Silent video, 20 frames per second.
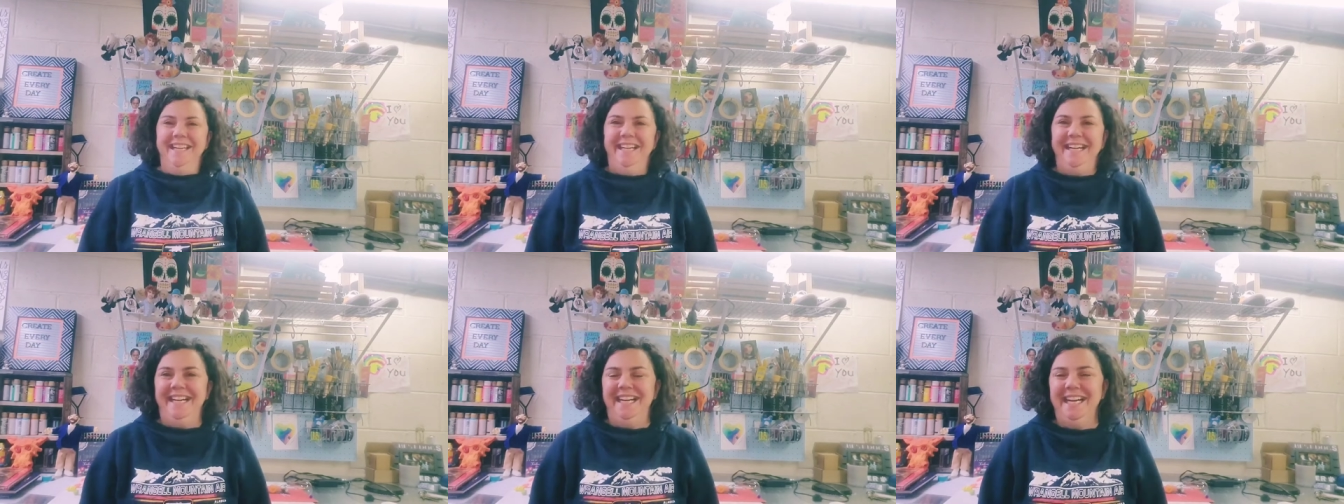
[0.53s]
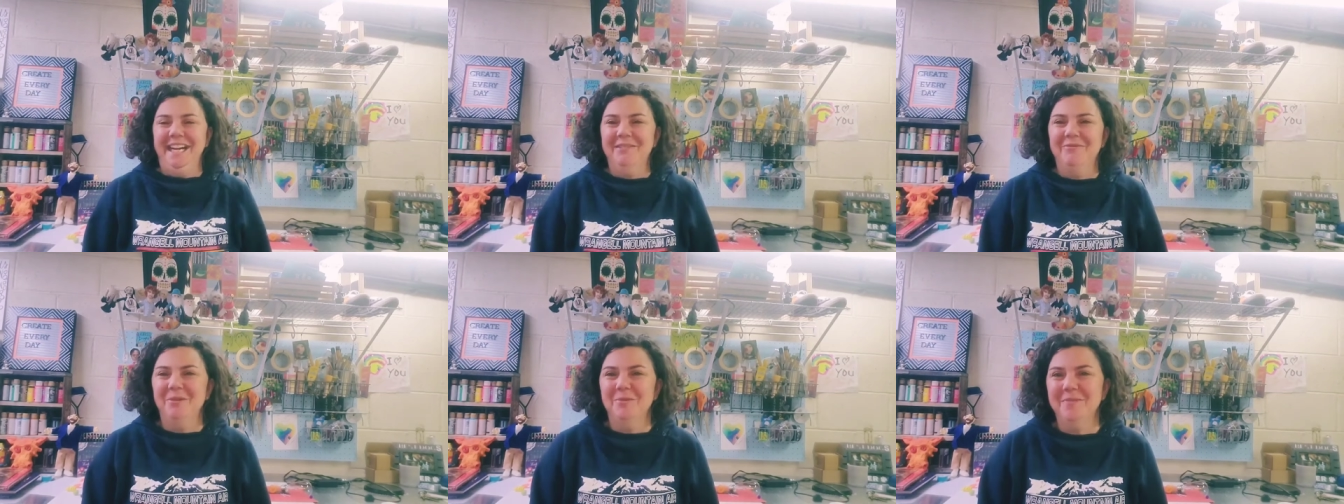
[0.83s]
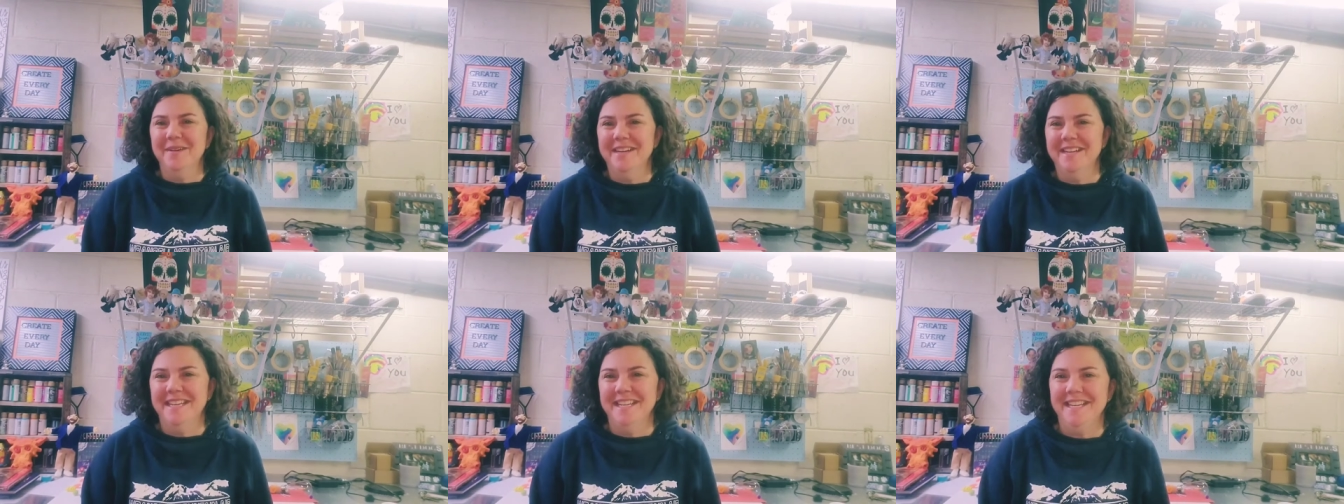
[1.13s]
Hi
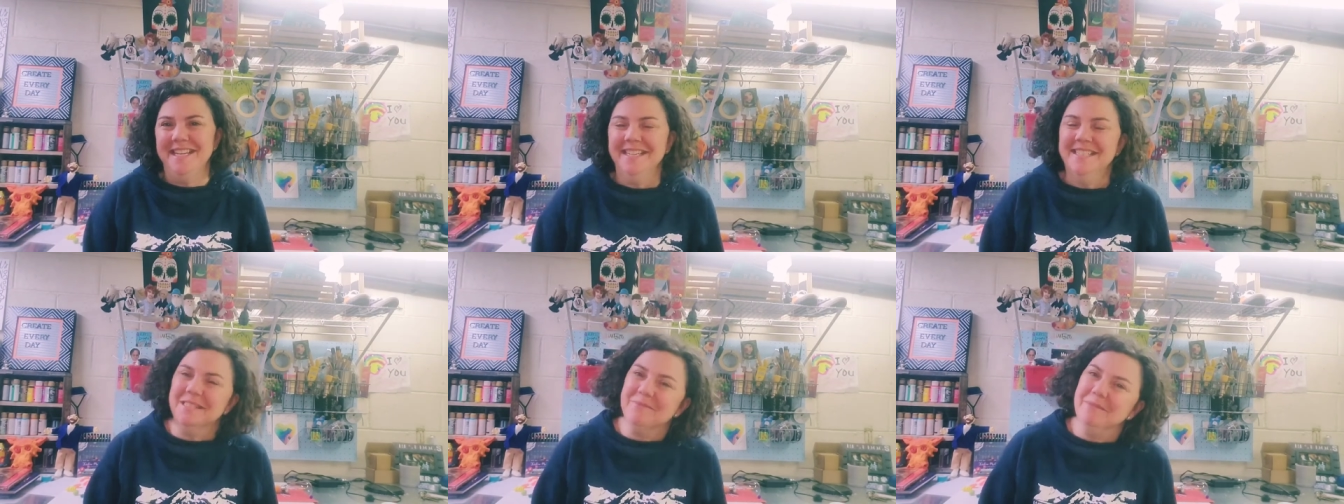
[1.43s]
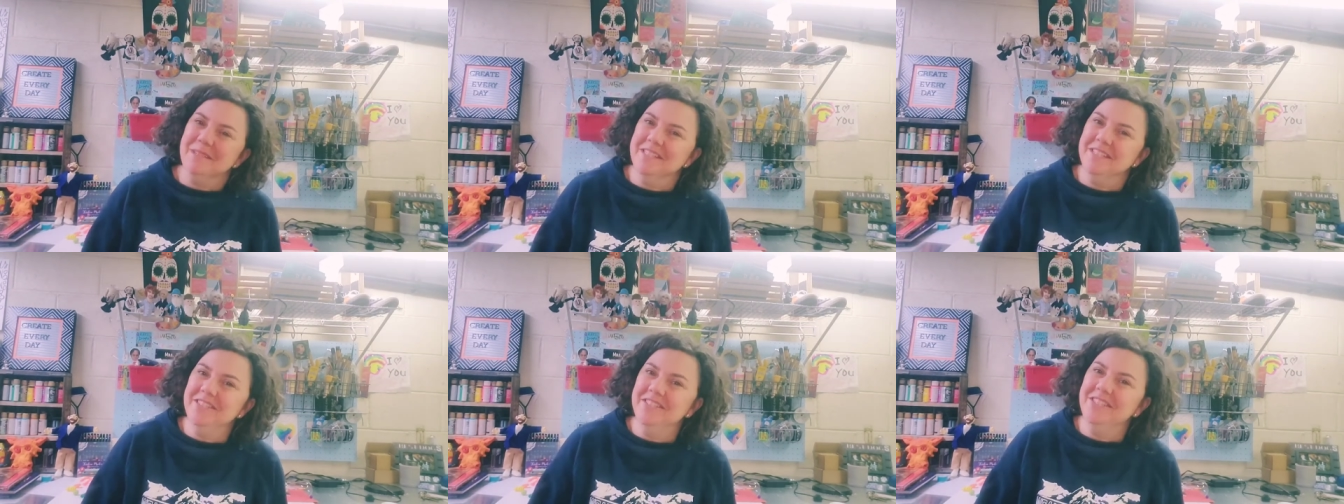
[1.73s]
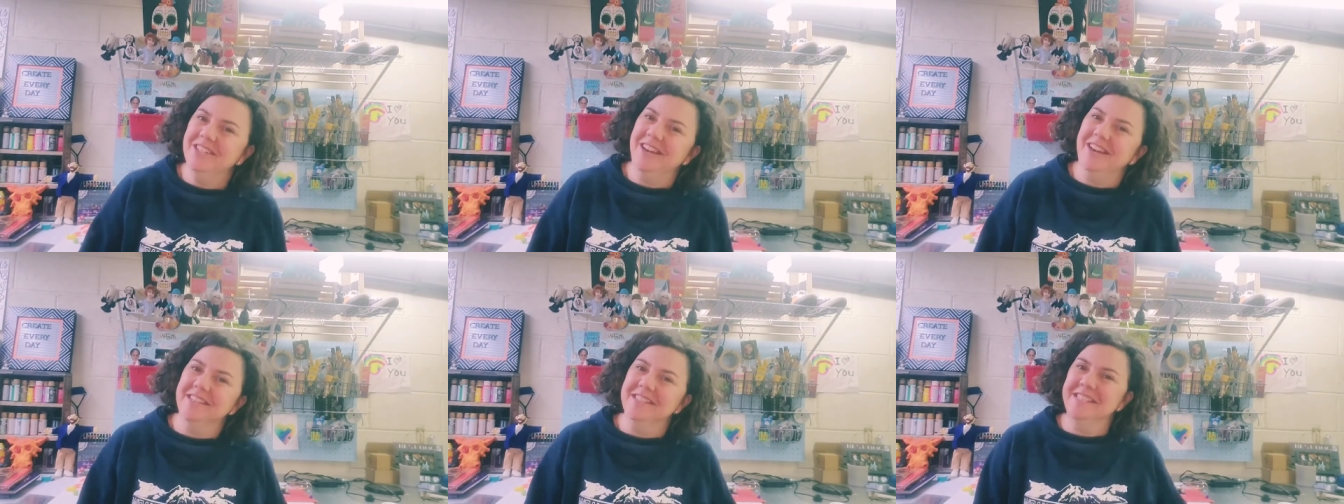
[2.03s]
everybody, it's Mrs.
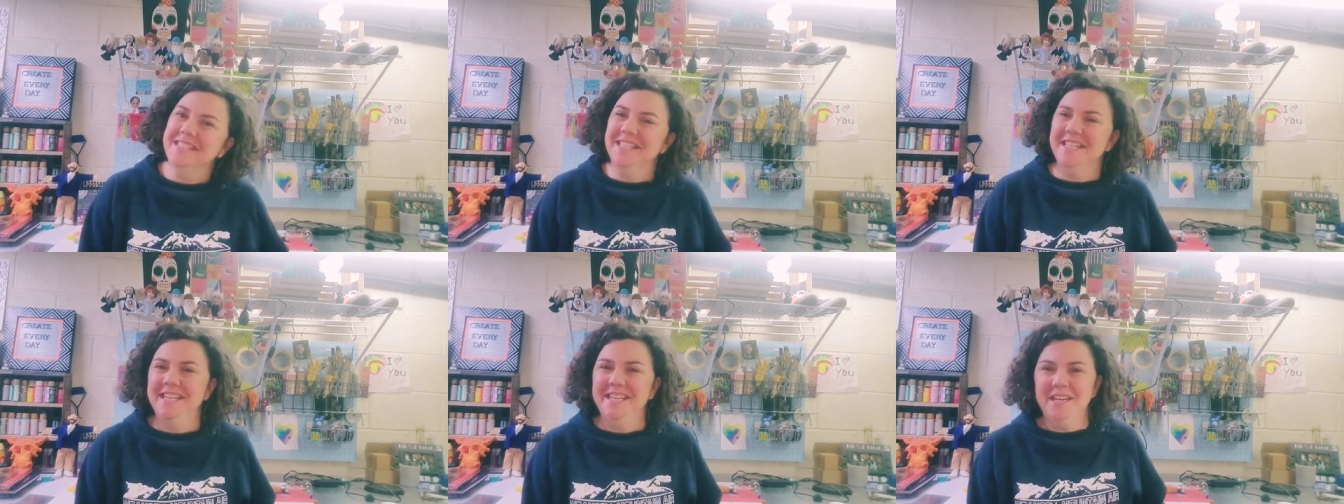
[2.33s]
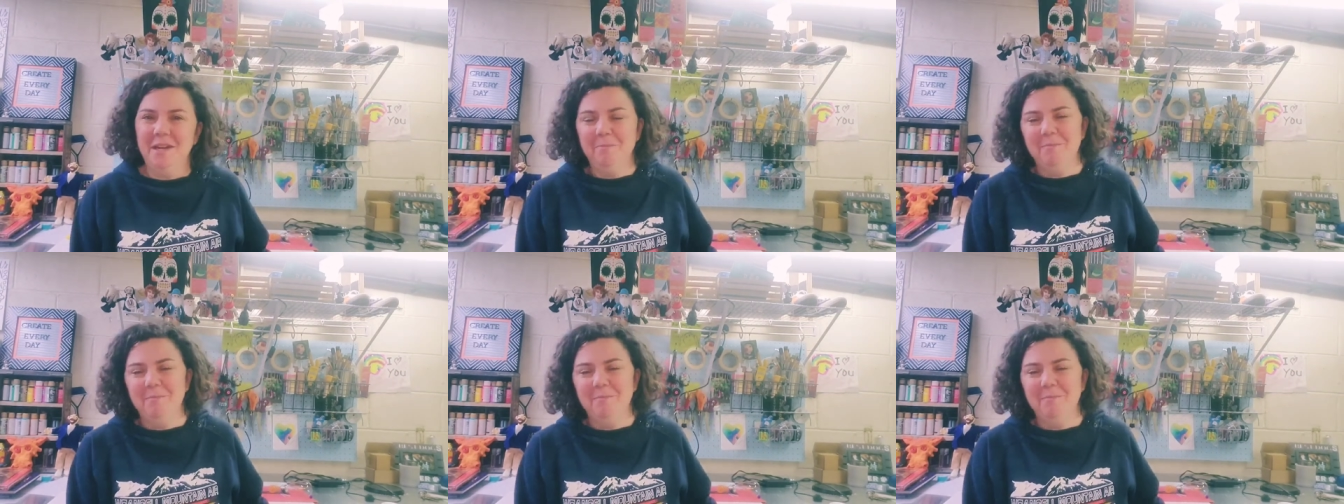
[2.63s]
Johnston.